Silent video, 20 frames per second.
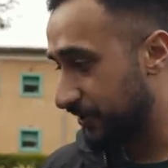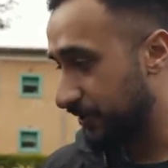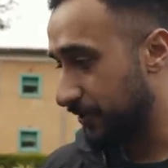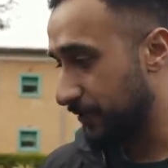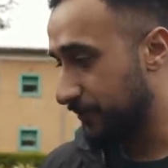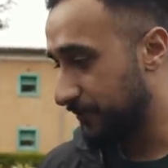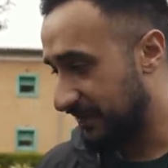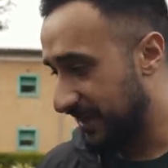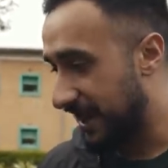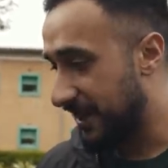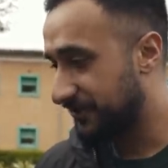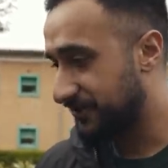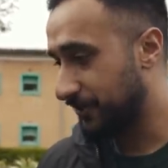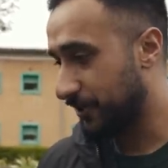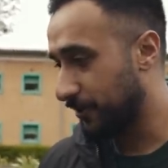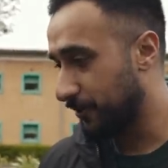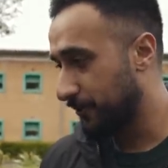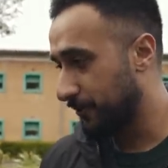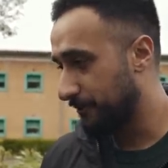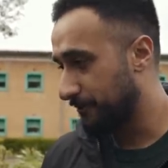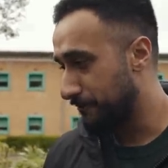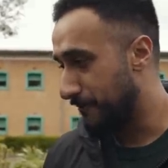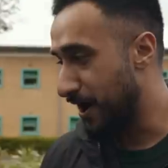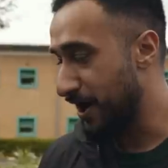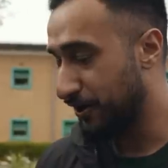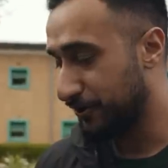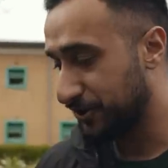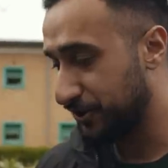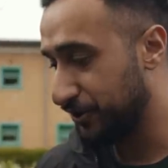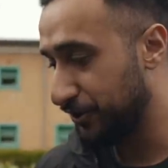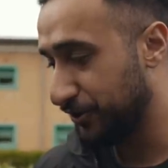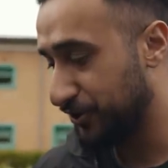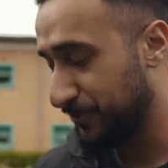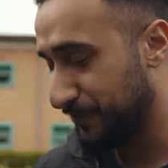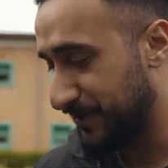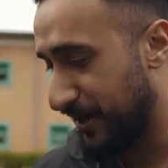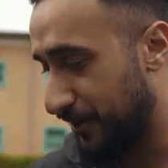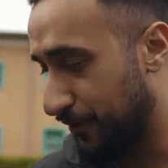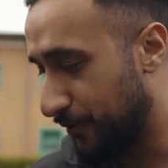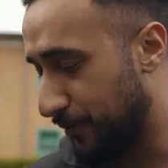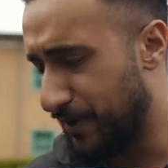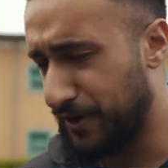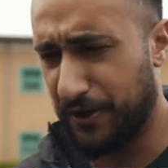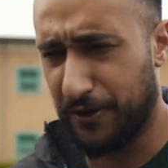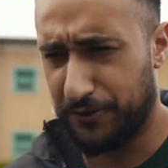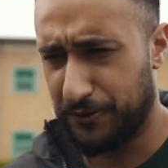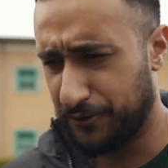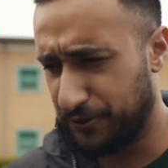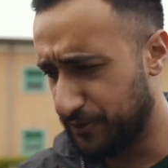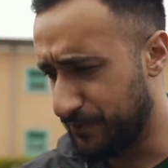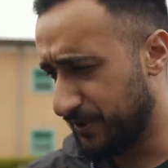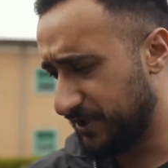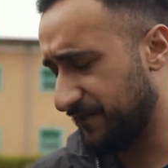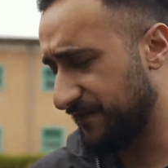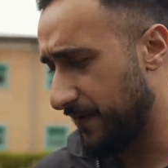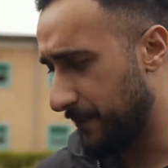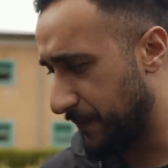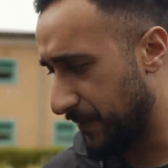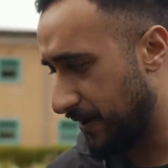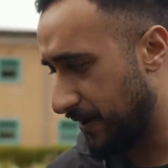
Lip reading: So my actual YouTube channel, I won't go through too much of it,